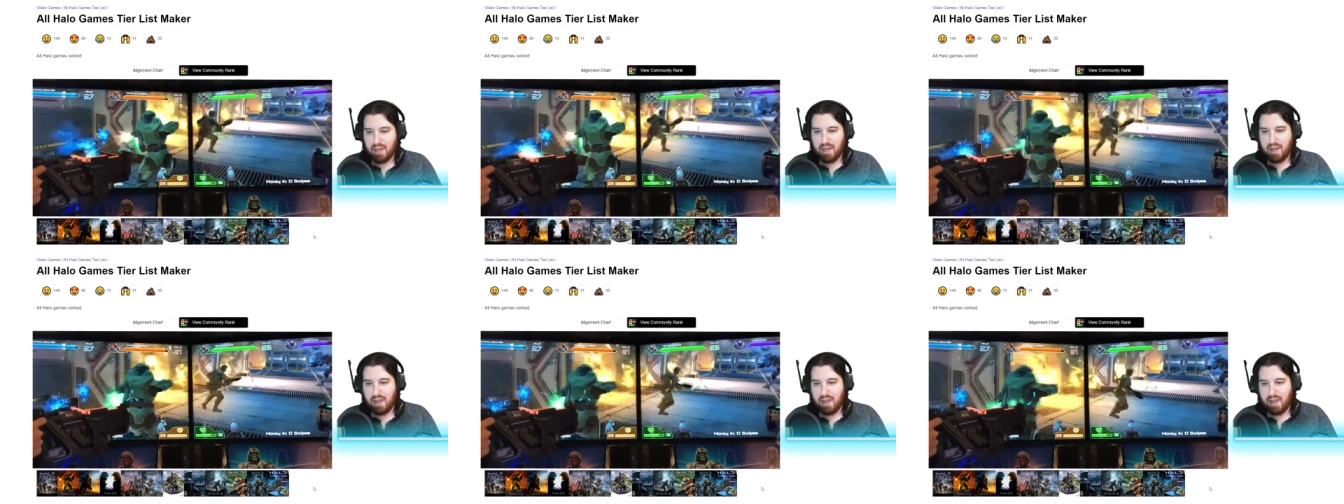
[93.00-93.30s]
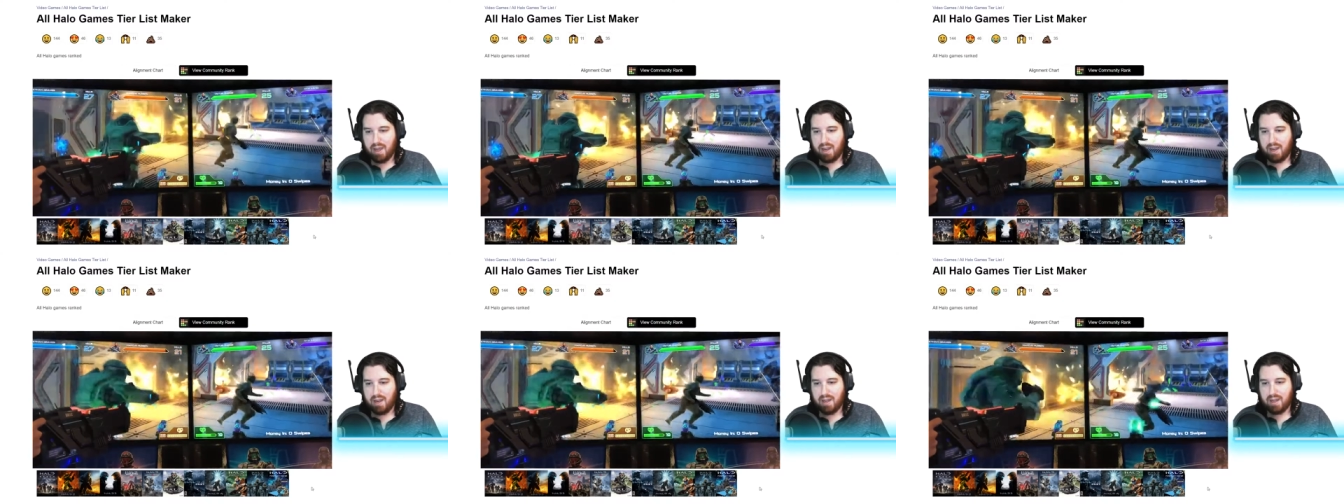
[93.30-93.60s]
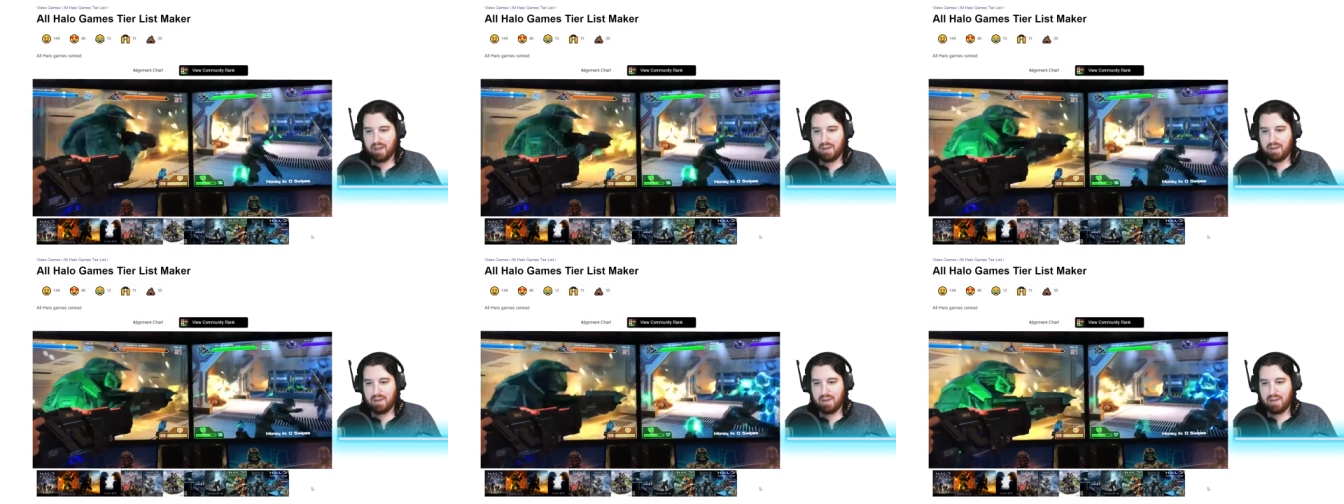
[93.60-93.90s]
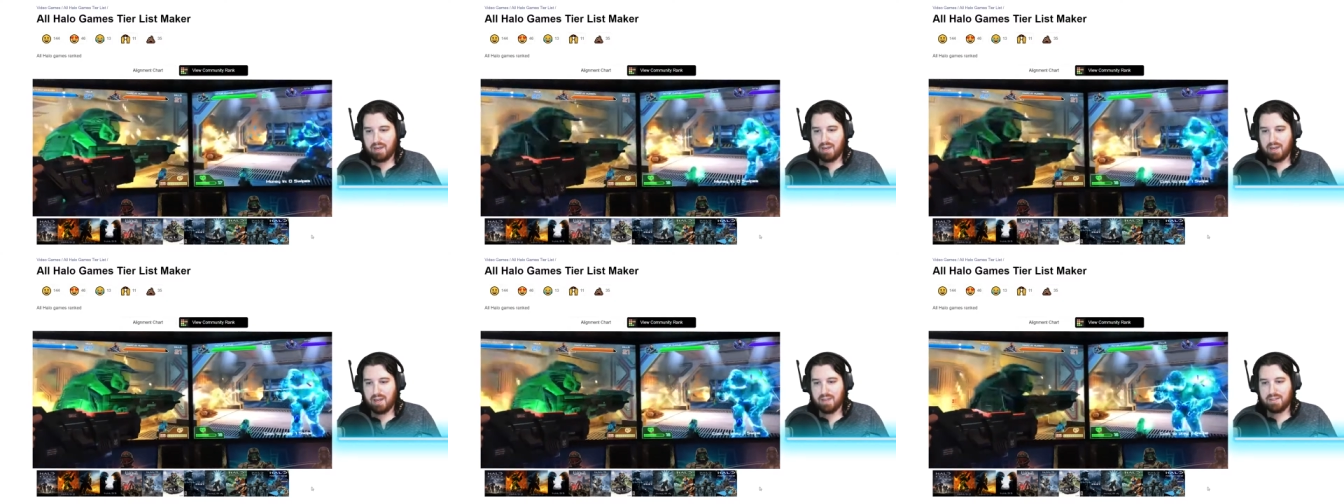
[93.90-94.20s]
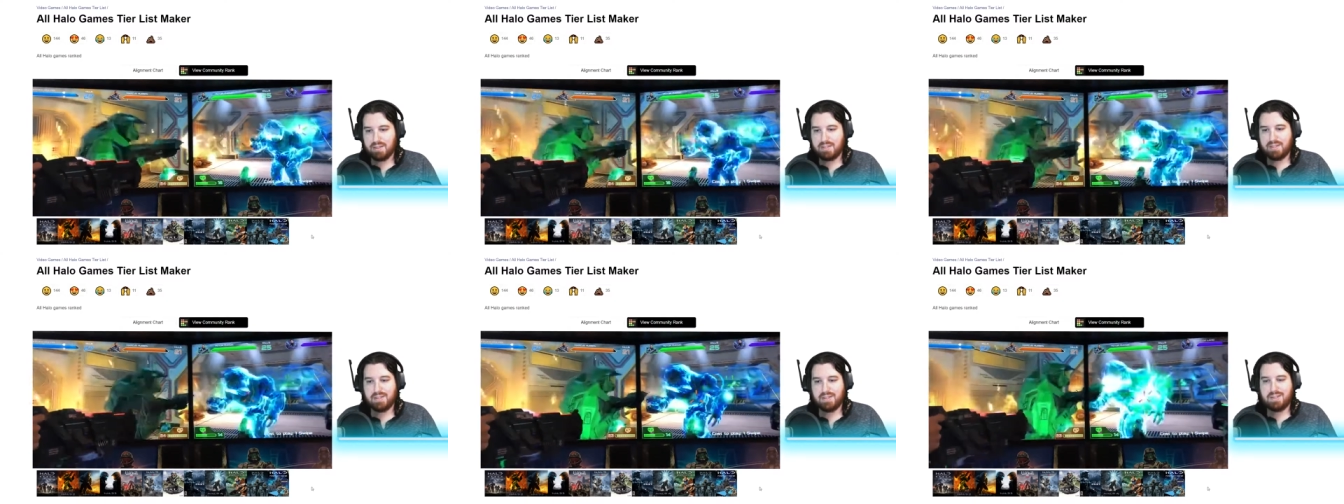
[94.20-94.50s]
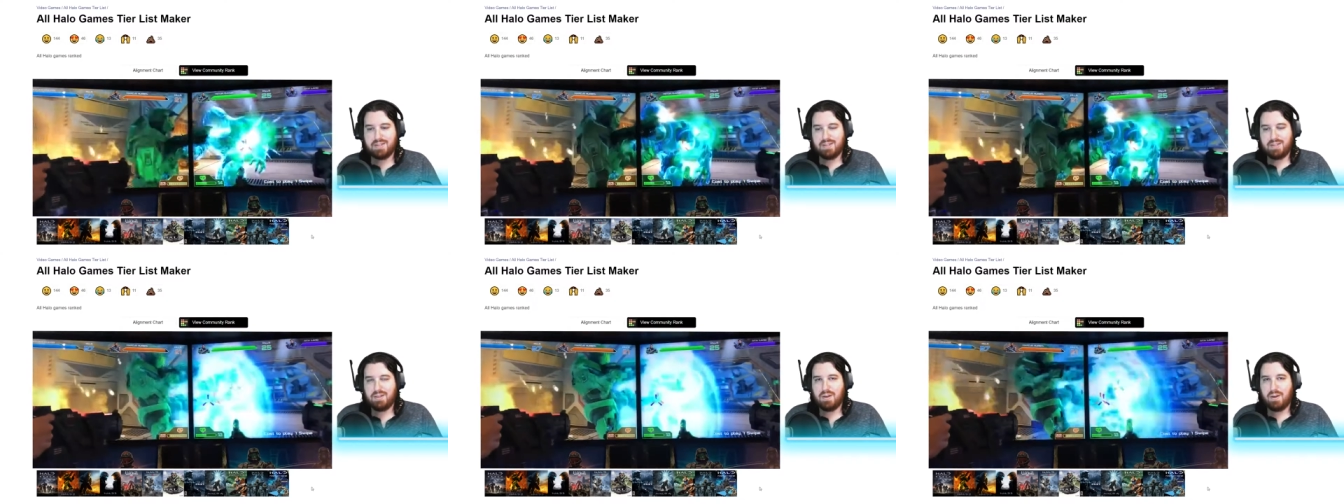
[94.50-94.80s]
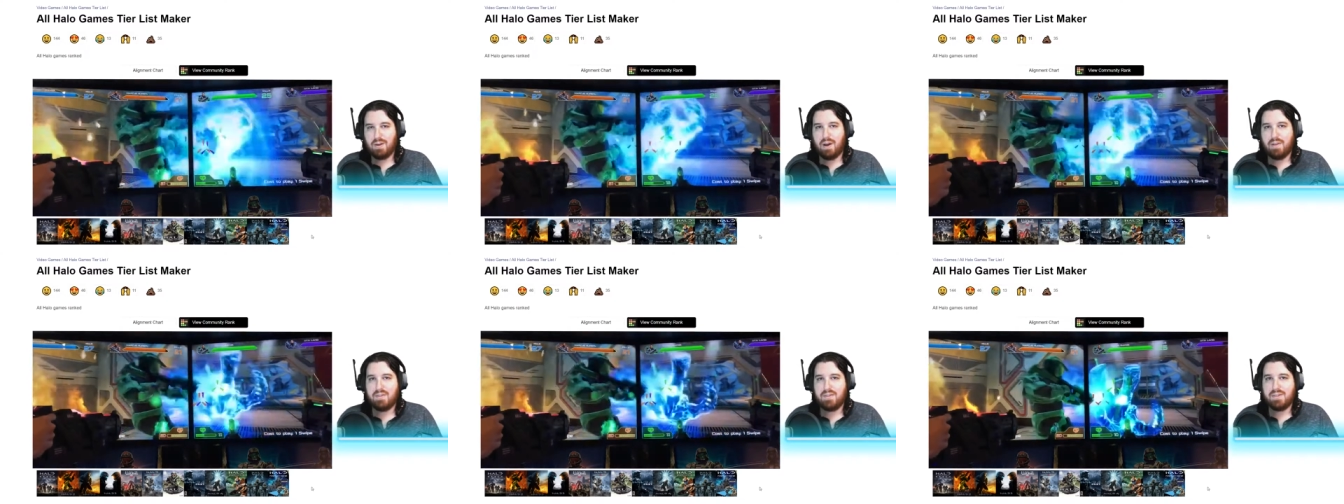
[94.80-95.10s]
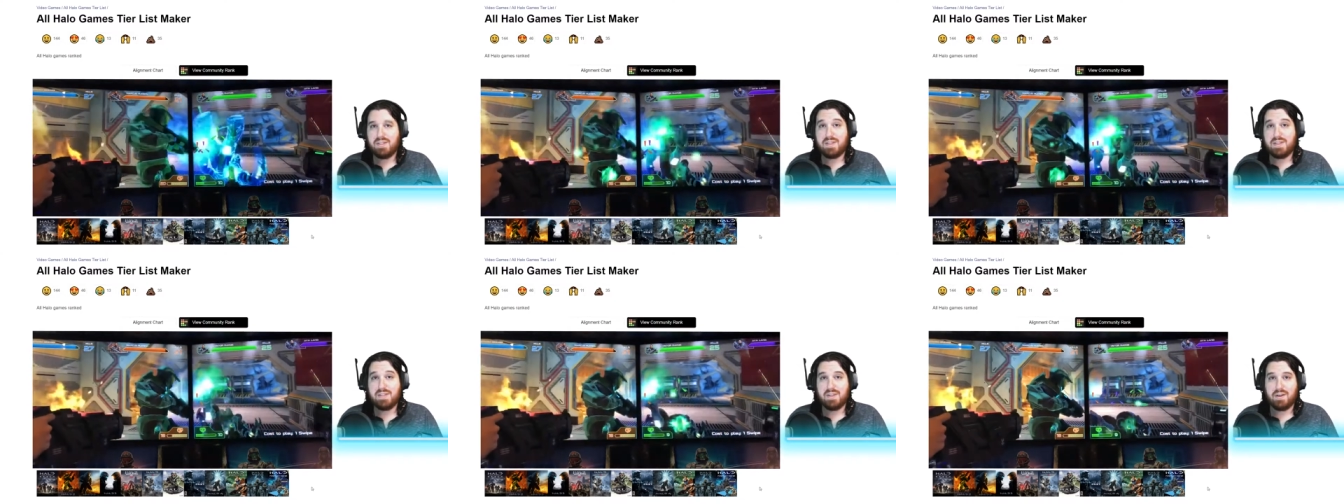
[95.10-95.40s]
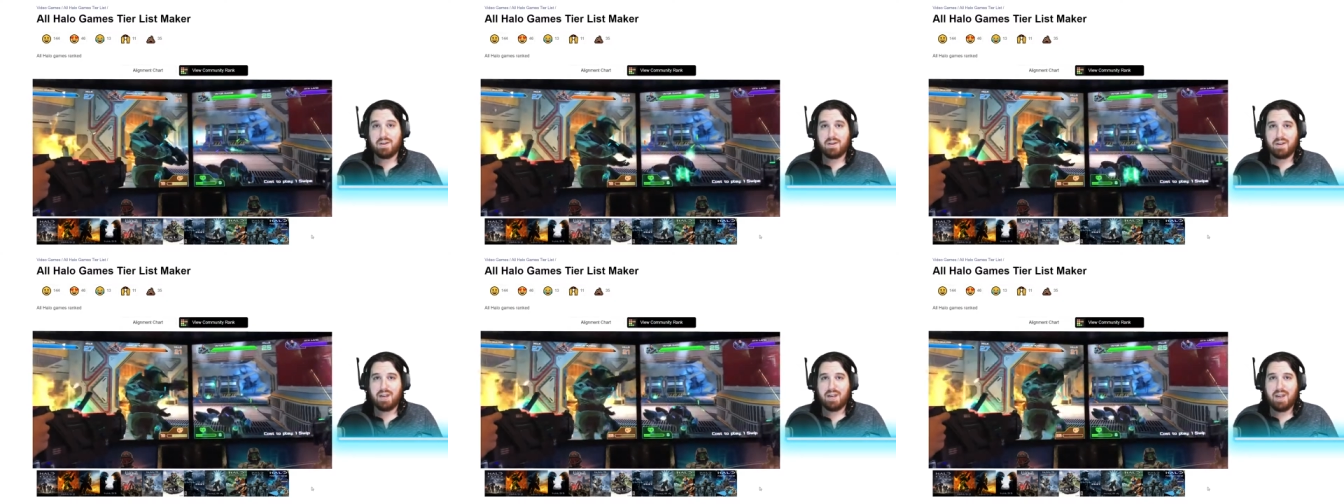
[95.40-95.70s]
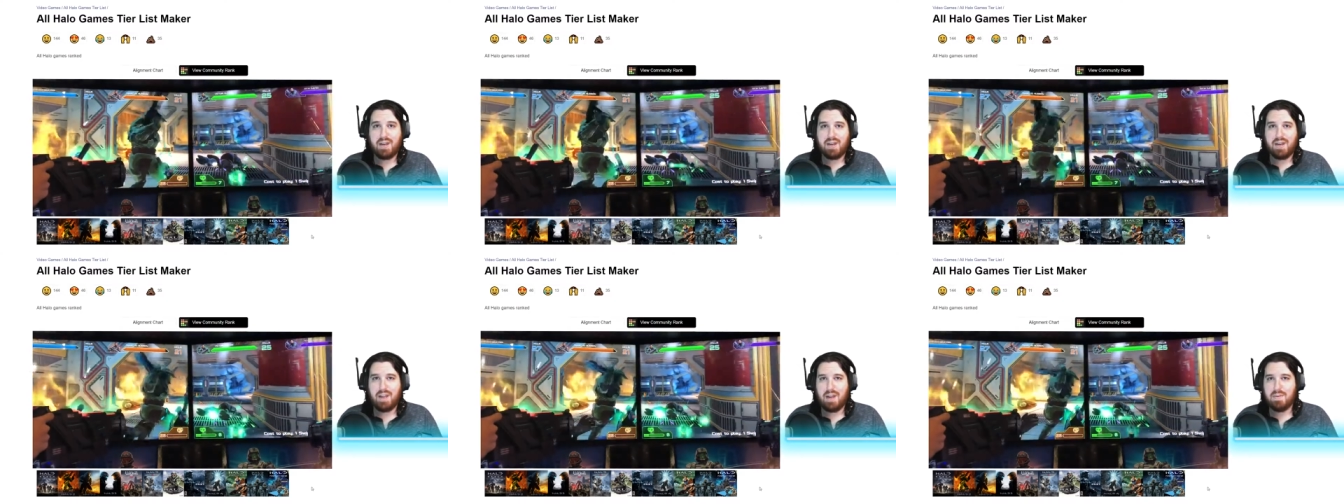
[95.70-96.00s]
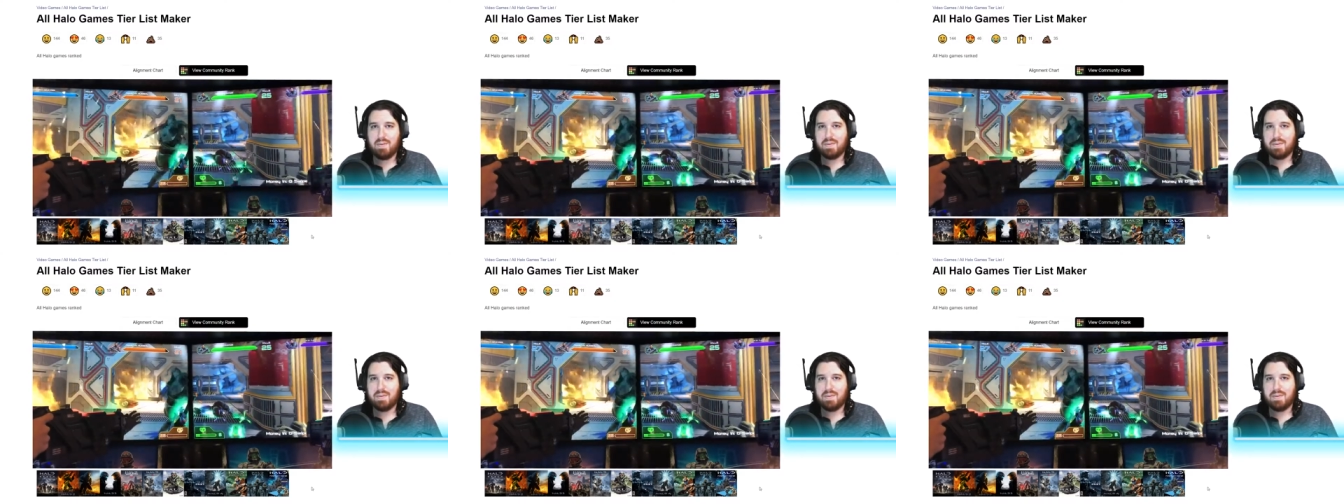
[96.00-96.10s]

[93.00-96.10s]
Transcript: And uh, since, you know, obviously it's an arcade game,